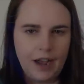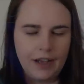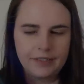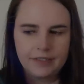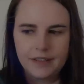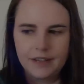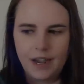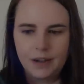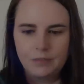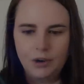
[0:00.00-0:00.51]
I
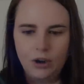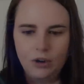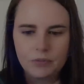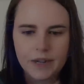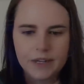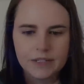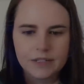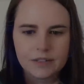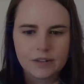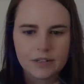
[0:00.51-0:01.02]
think I'm
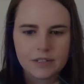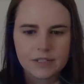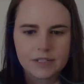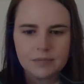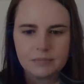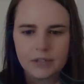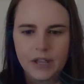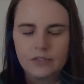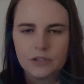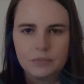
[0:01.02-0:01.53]
always on
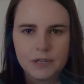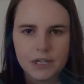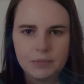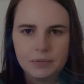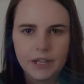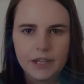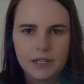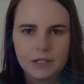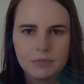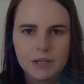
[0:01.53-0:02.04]
some level
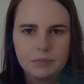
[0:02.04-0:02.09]
manipulating